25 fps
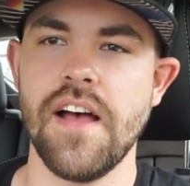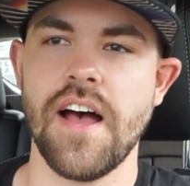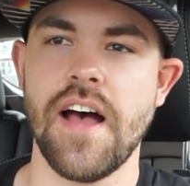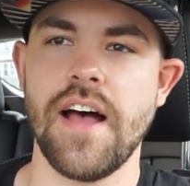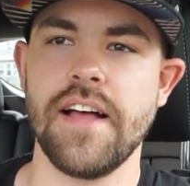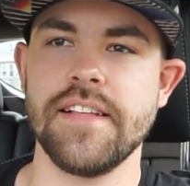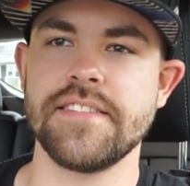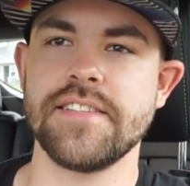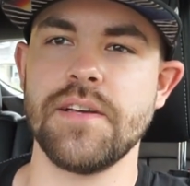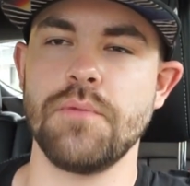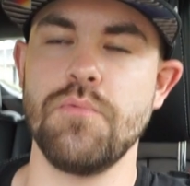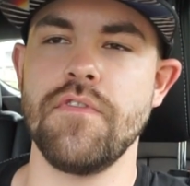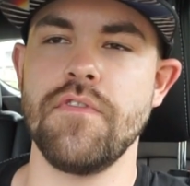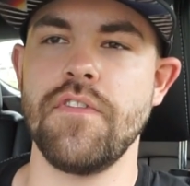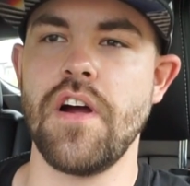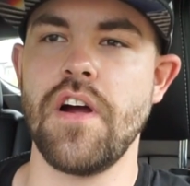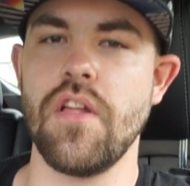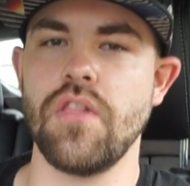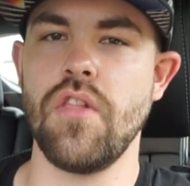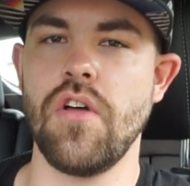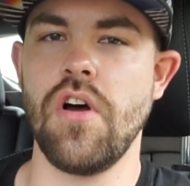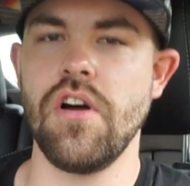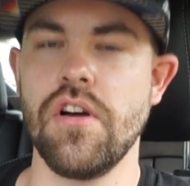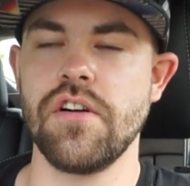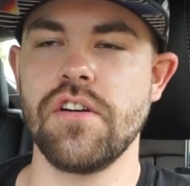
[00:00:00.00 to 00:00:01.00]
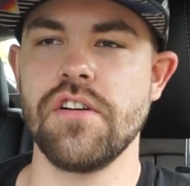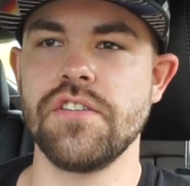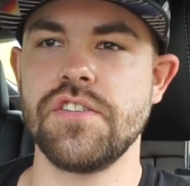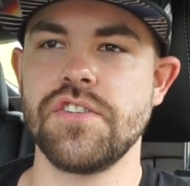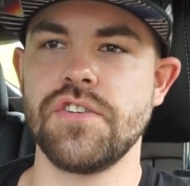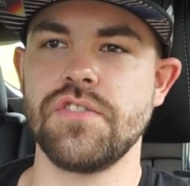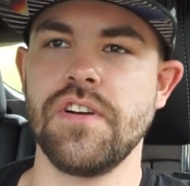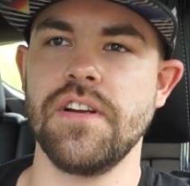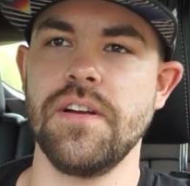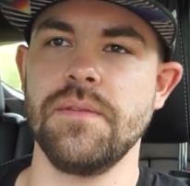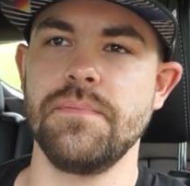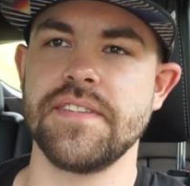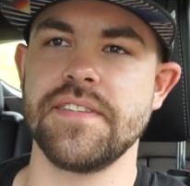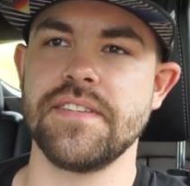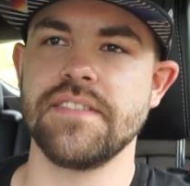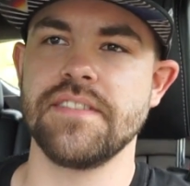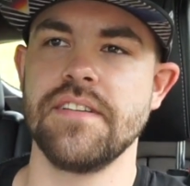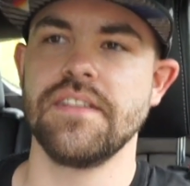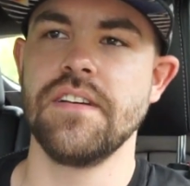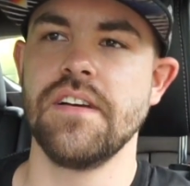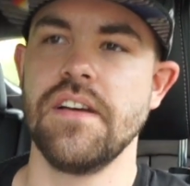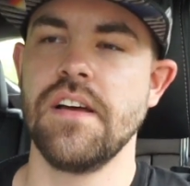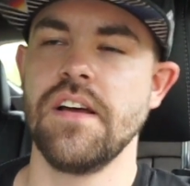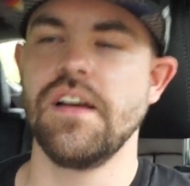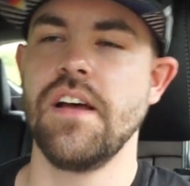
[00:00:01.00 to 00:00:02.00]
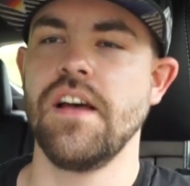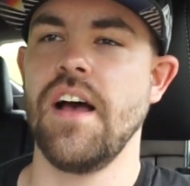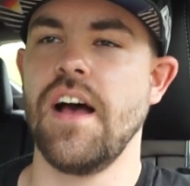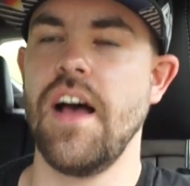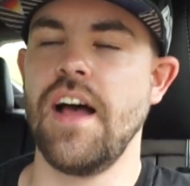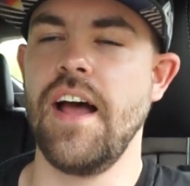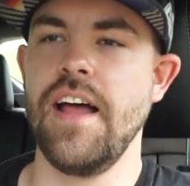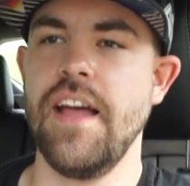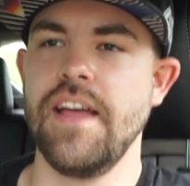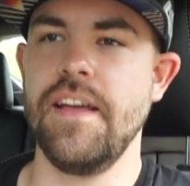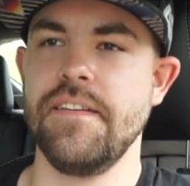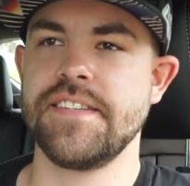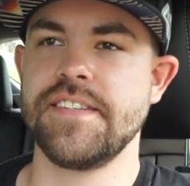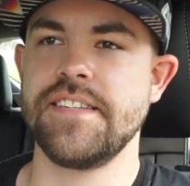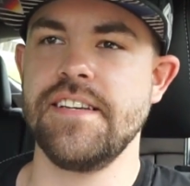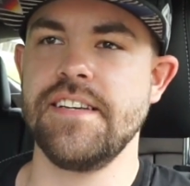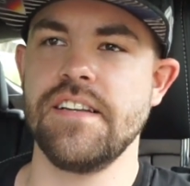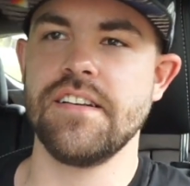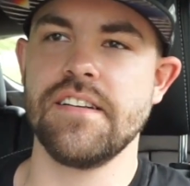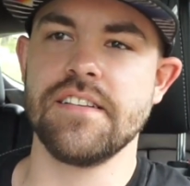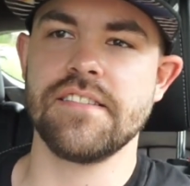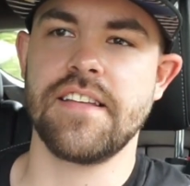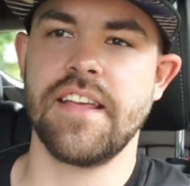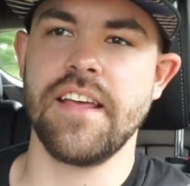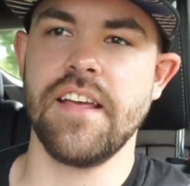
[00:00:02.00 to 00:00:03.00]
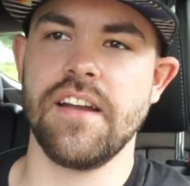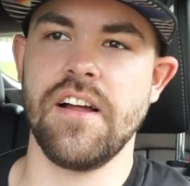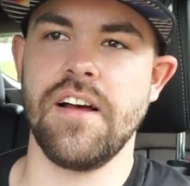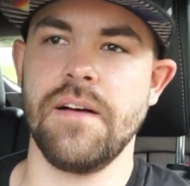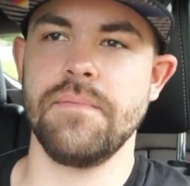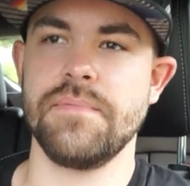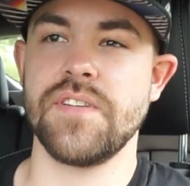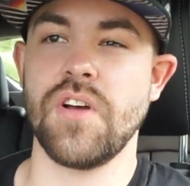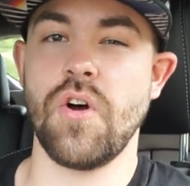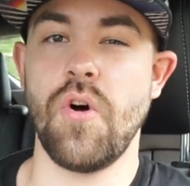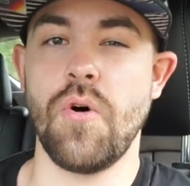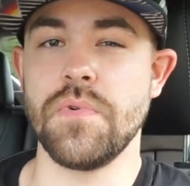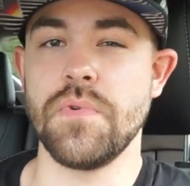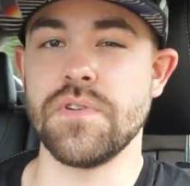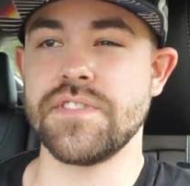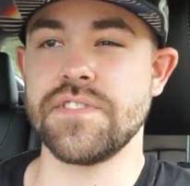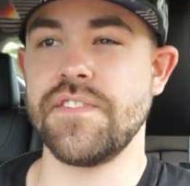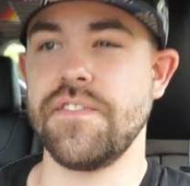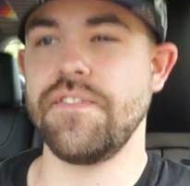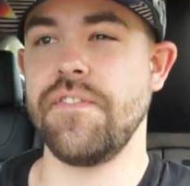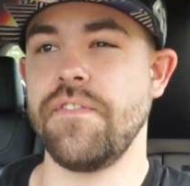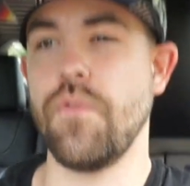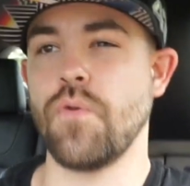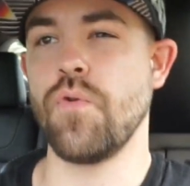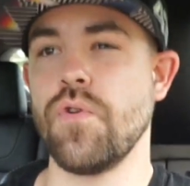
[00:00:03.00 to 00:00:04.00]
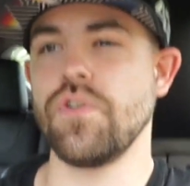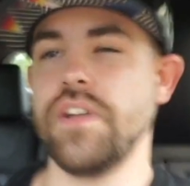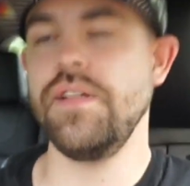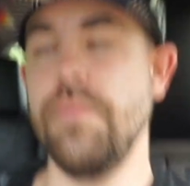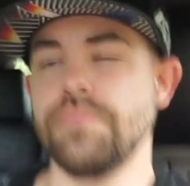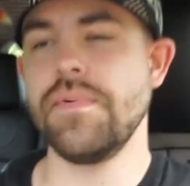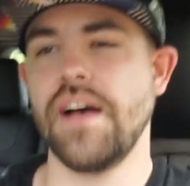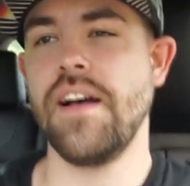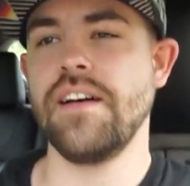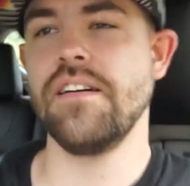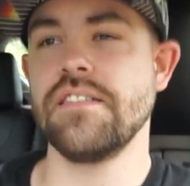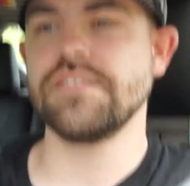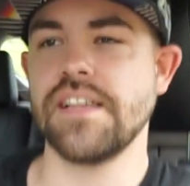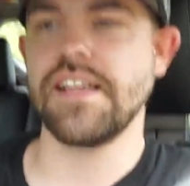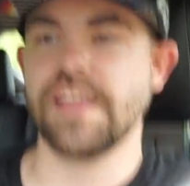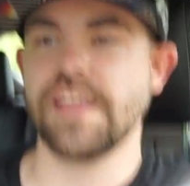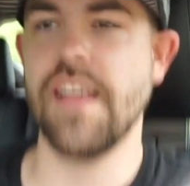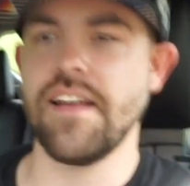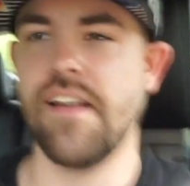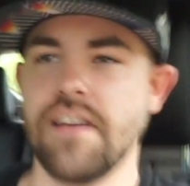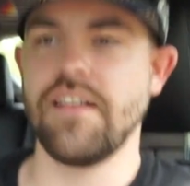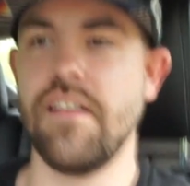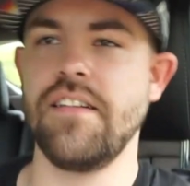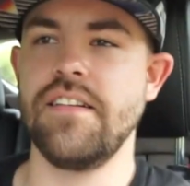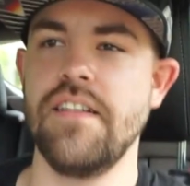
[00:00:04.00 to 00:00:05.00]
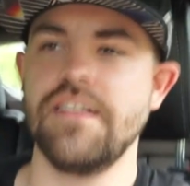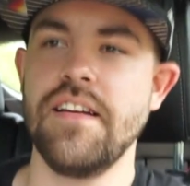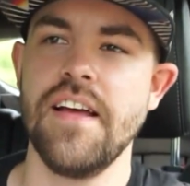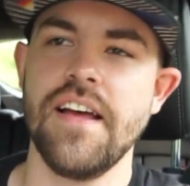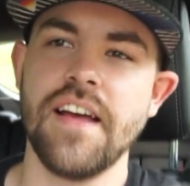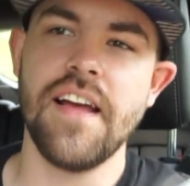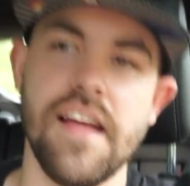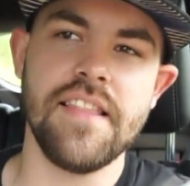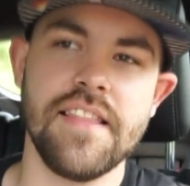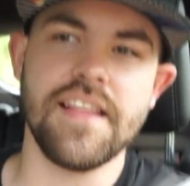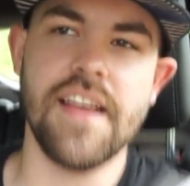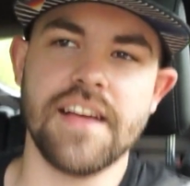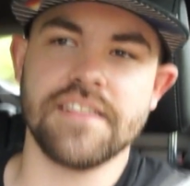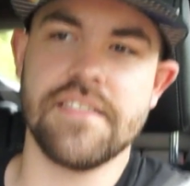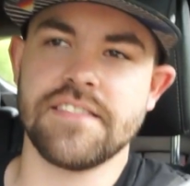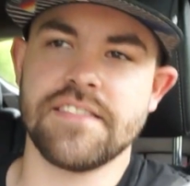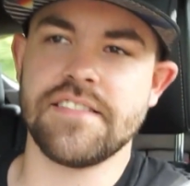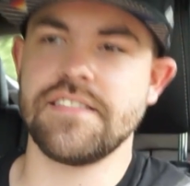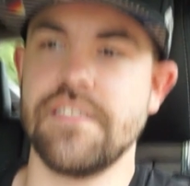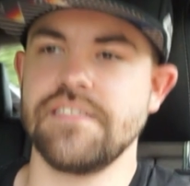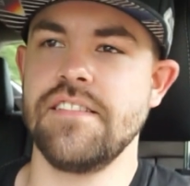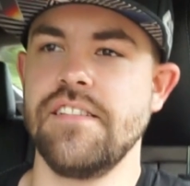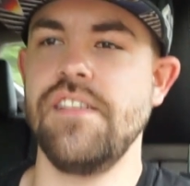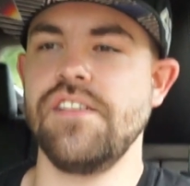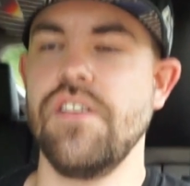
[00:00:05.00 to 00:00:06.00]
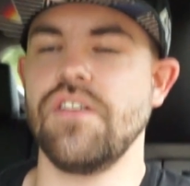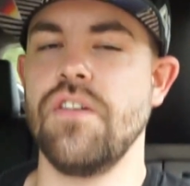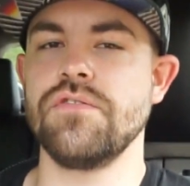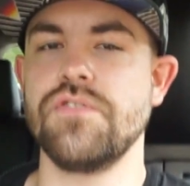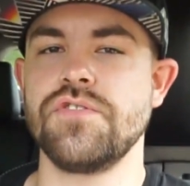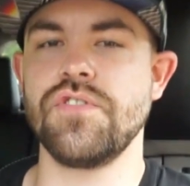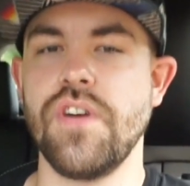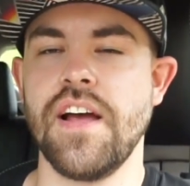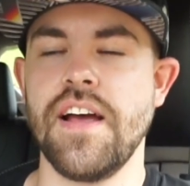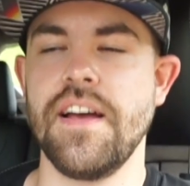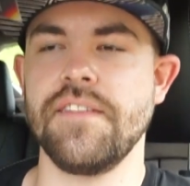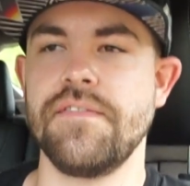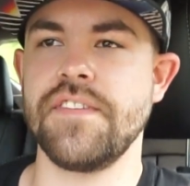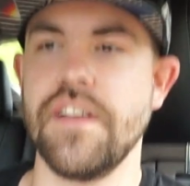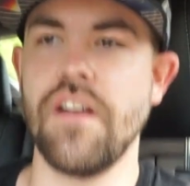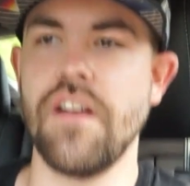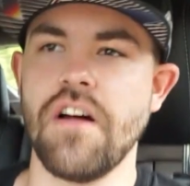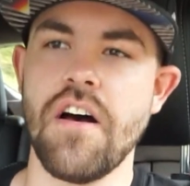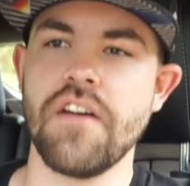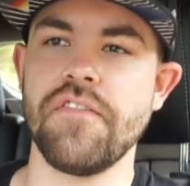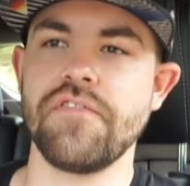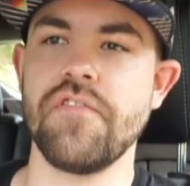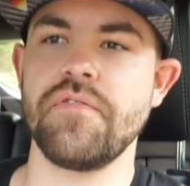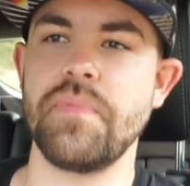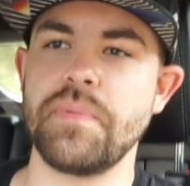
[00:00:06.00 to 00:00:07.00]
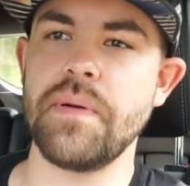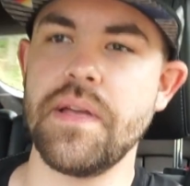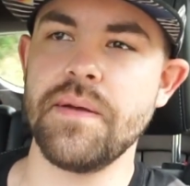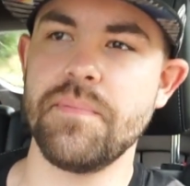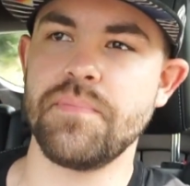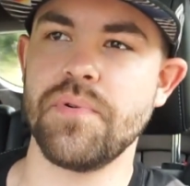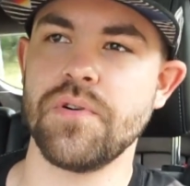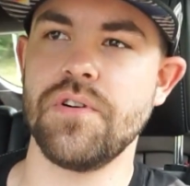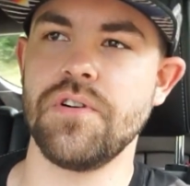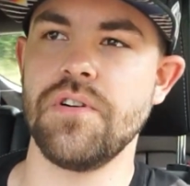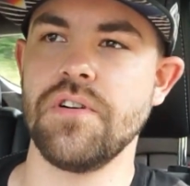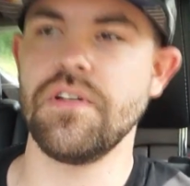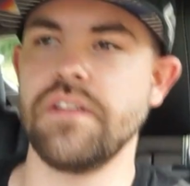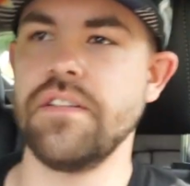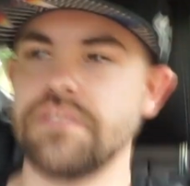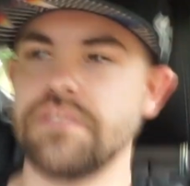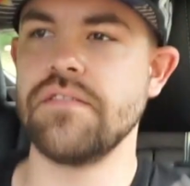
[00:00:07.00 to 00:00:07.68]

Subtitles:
On some of our longer trips, I have seen us get up to almost 40 miles a gallon, and that's, you know, drafting off of people and